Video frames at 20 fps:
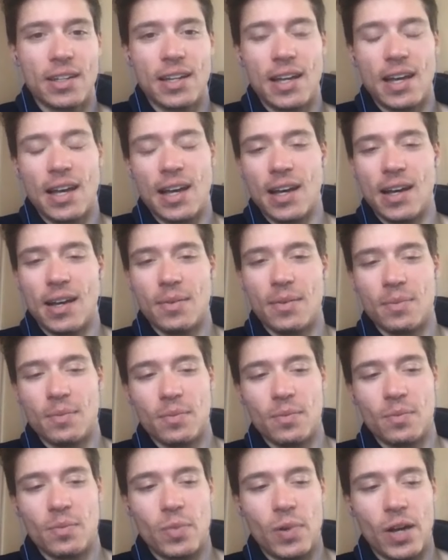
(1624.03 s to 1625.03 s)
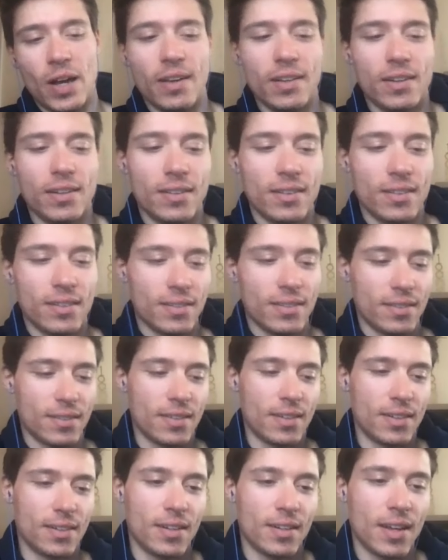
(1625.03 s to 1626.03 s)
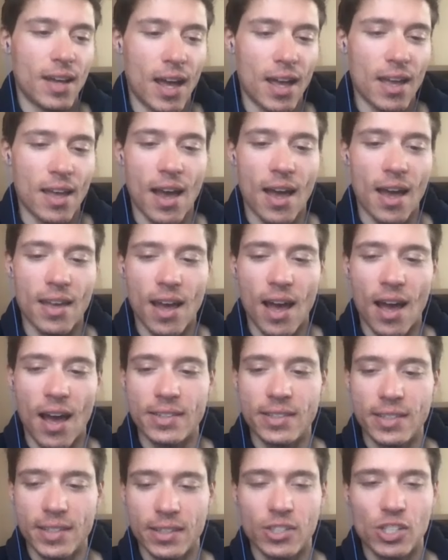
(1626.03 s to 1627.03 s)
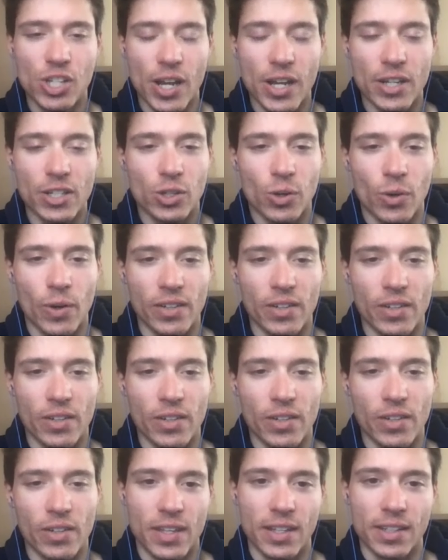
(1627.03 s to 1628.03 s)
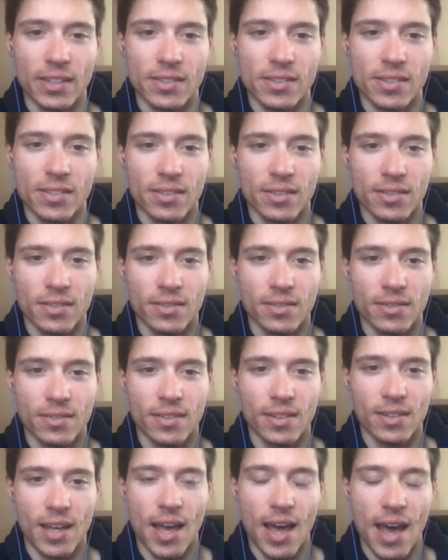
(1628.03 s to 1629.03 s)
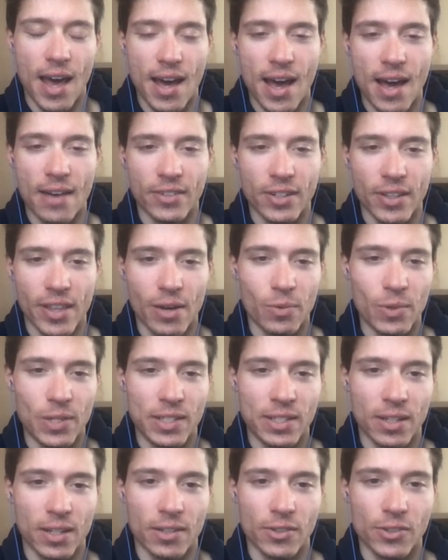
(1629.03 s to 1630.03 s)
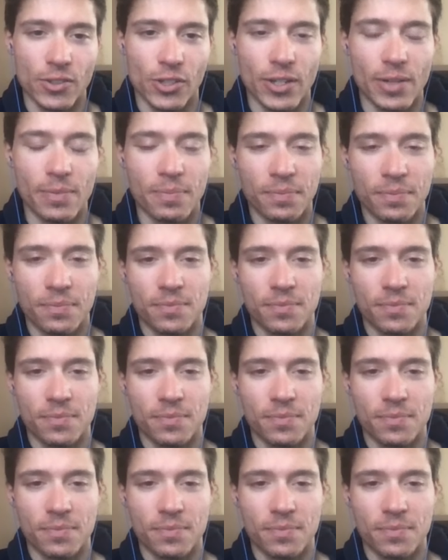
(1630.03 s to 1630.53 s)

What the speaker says: But I did change quite a few things after that wind tunnel trip.